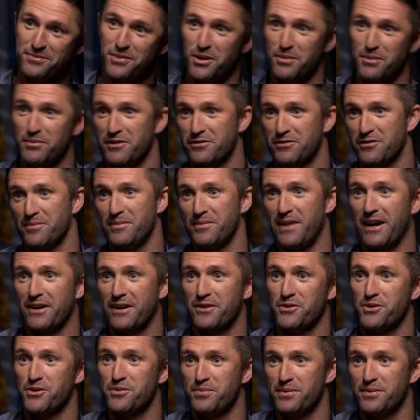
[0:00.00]
pull me from that
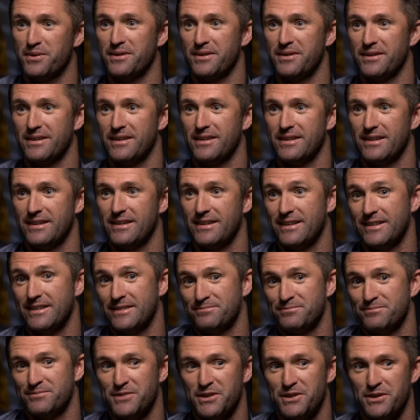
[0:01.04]
group,
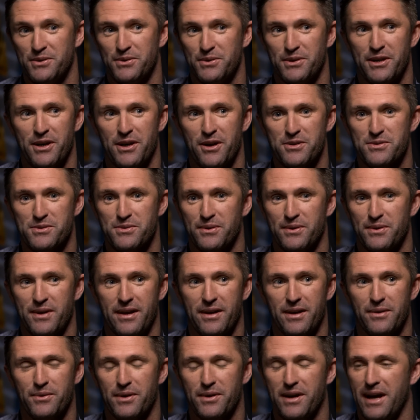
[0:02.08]
who would have knows what
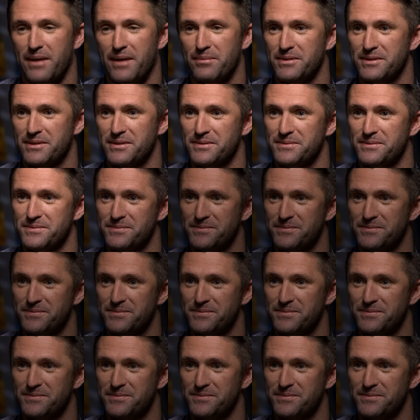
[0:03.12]
would have happened.